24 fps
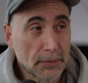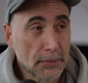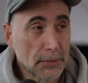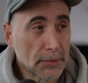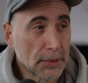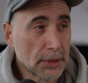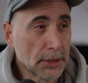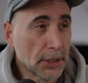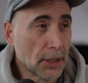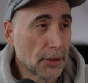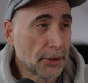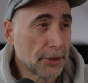
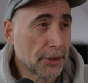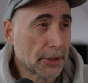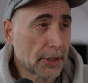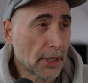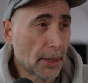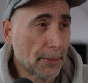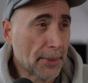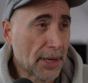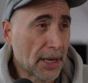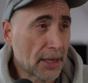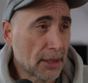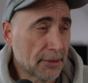You know, you
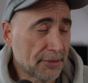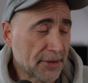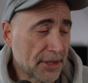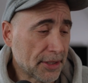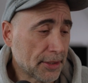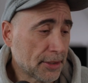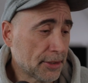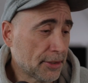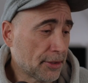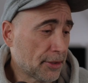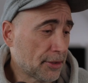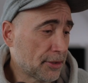come out of
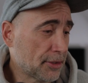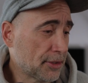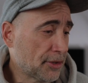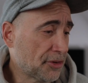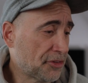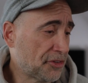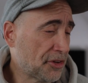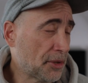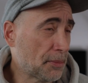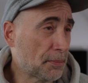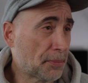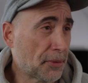it and you're, you're
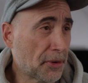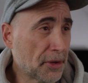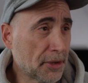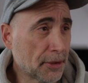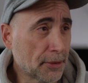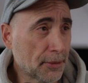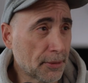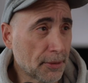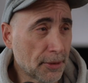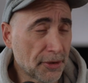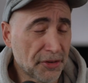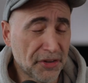sitting
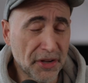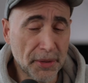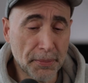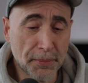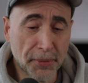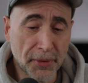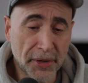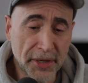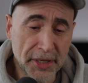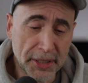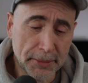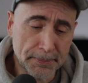pretty, sitting
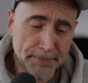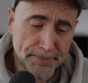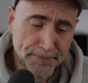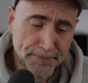pretty.